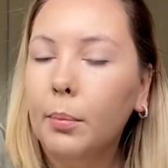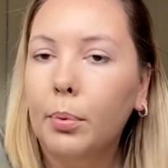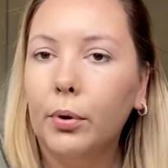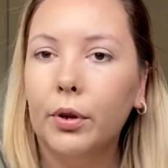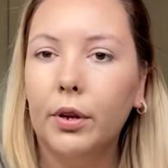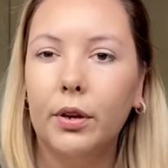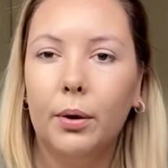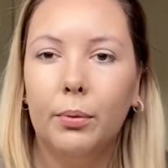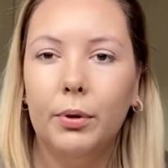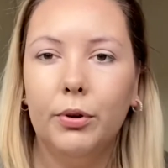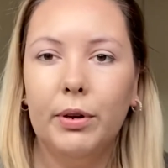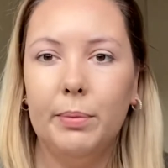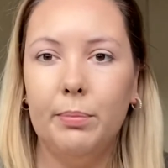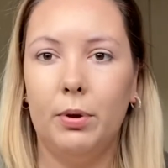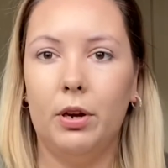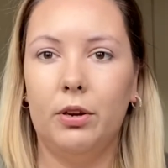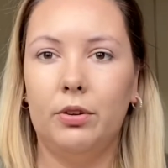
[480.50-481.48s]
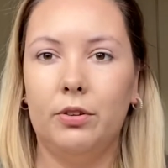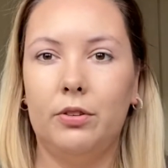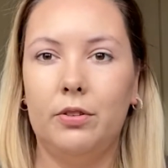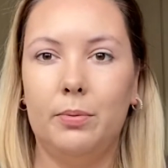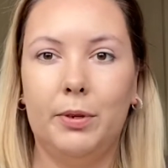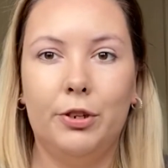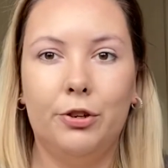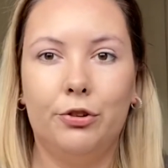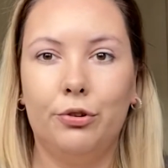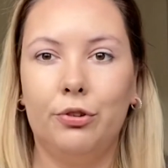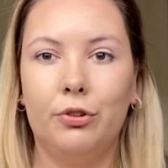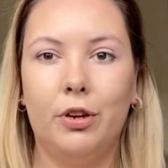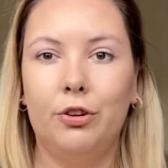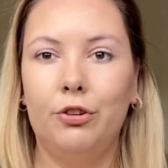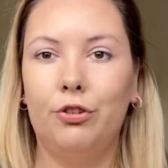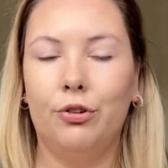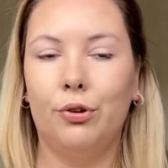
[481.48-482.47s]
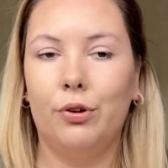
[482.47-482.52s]
you know, with cream products, when you're just not
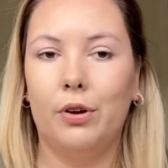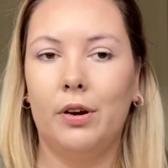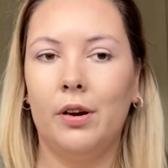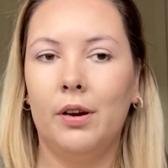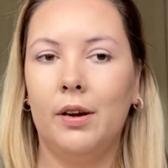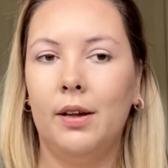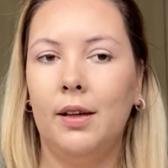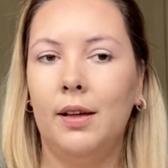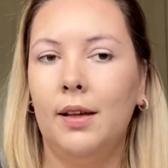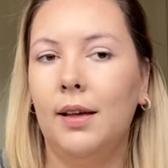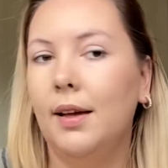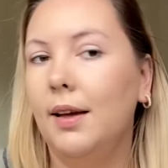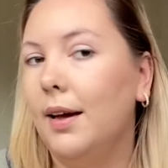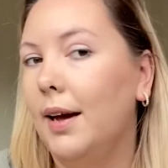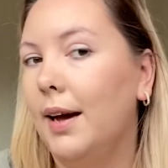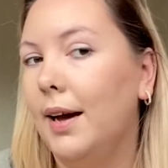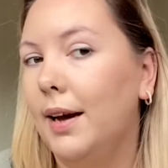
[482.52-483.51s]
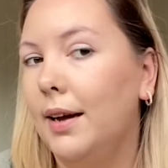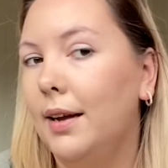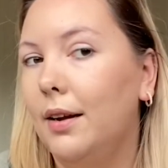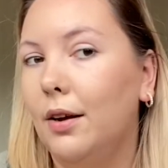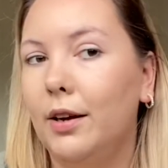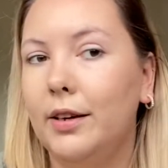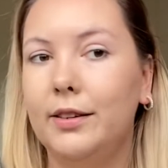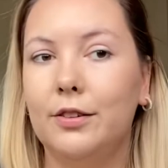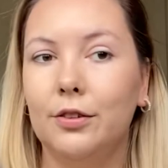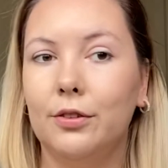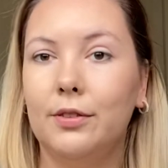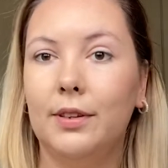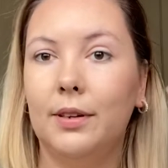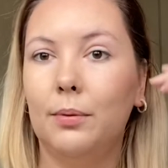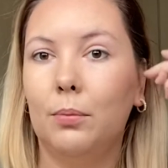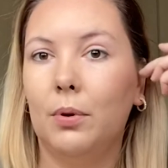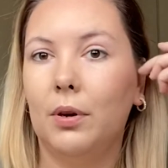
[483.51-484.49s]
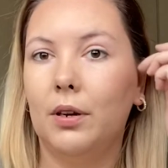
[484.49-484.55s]
sure, and I just didn't
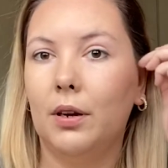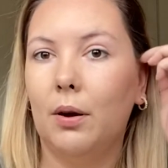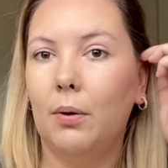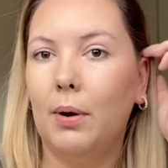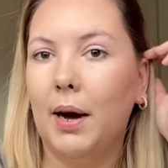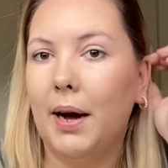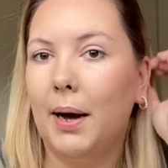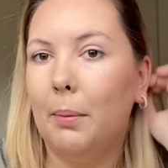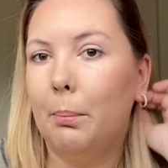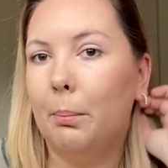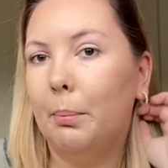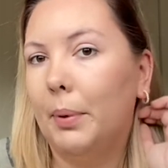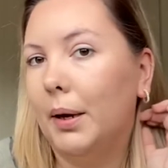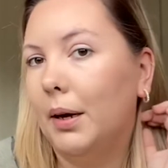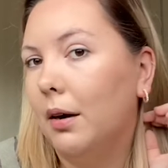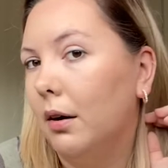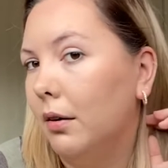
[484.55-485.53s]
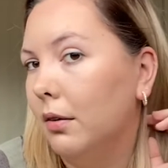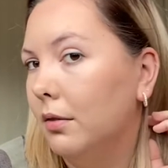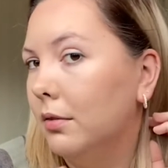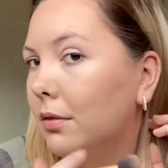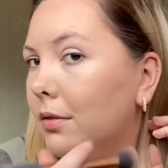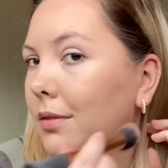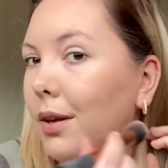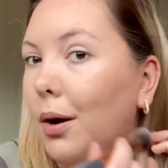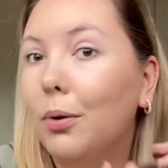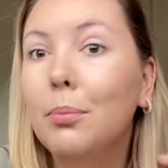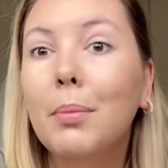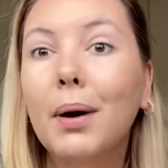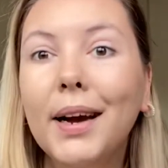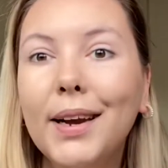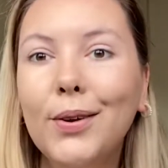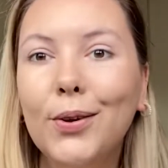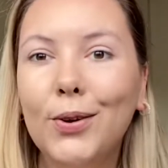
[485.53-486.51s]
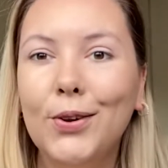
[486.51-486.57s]
want to go ham because knowing my
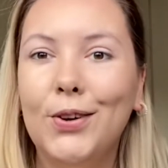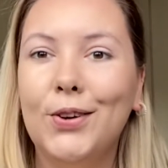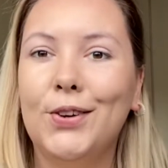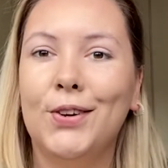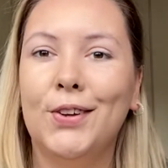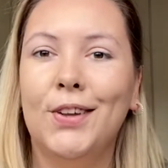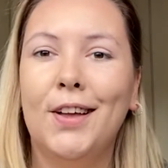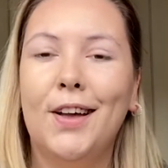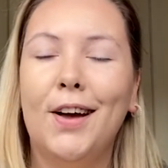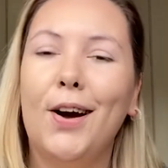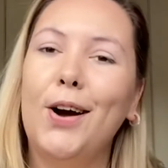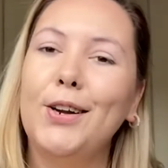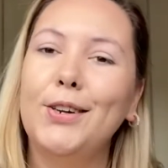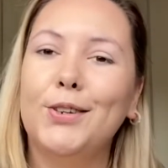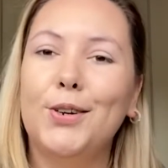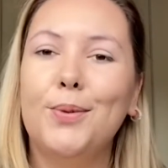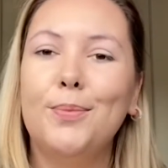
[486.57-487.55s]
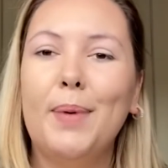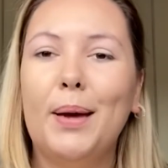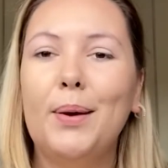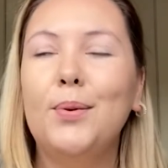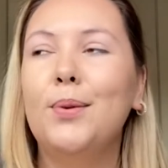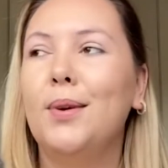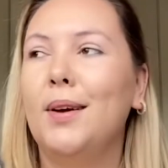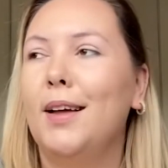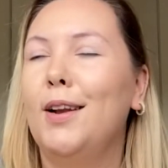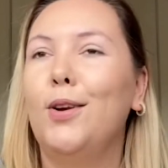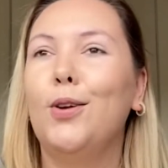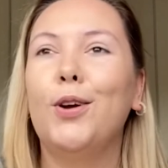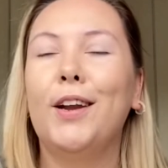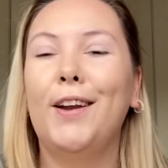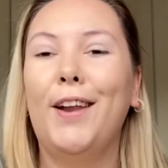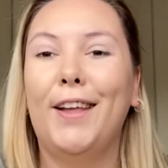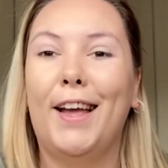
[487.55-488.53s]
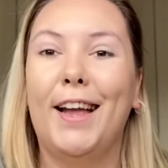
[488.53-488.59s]
look, I'd come out looking
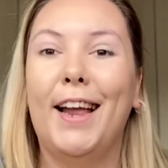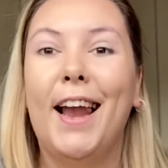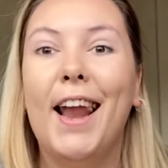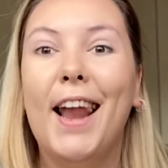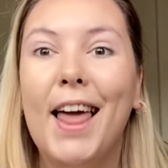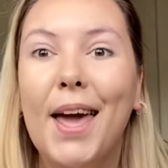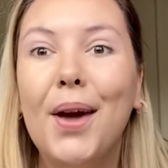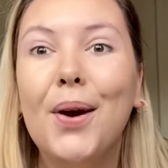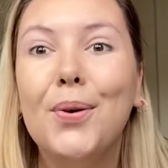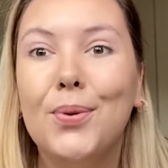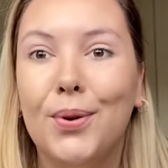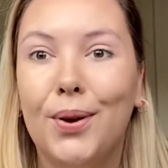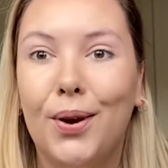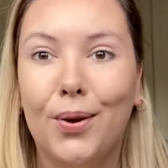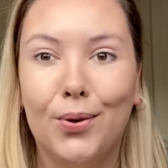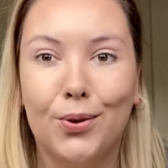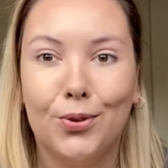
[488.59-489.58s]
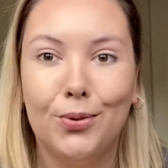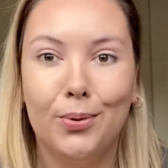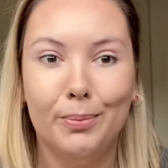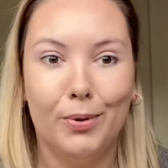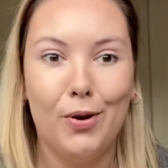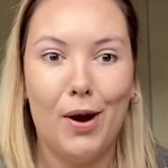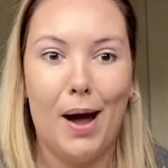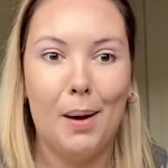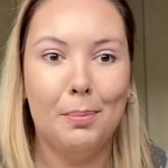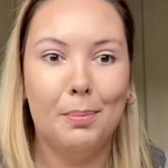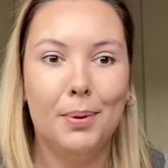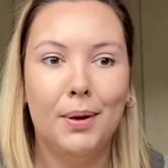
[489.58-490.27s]
like a clown or some crap.